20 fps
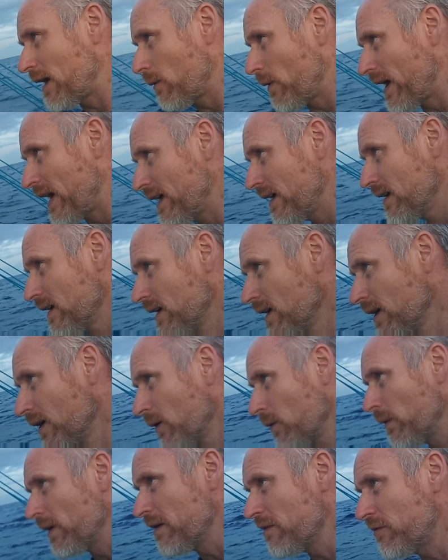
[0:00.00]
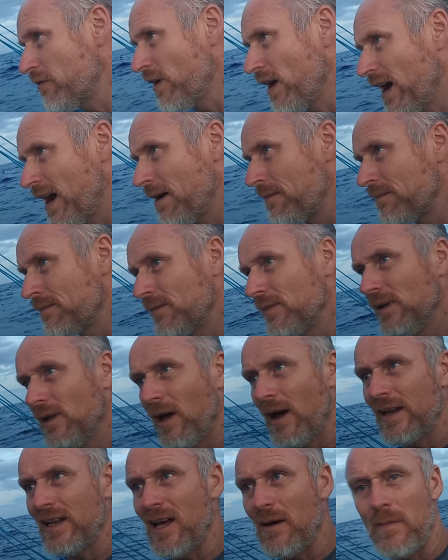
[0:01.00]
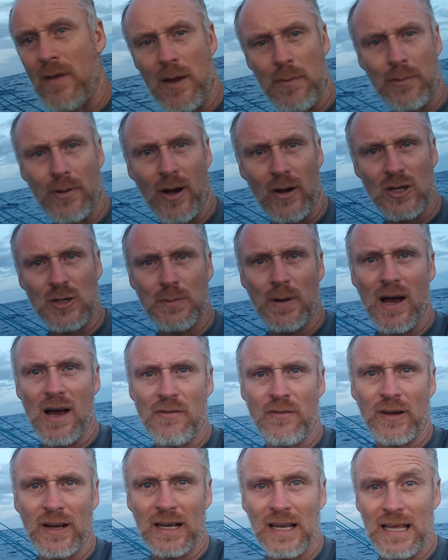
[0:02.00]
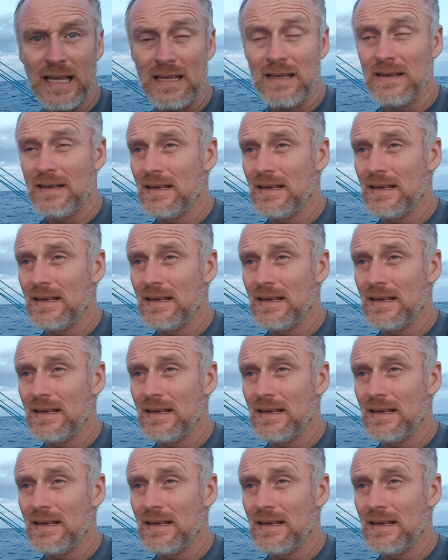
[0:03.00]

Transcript: way. We've lined up the approach perfectly,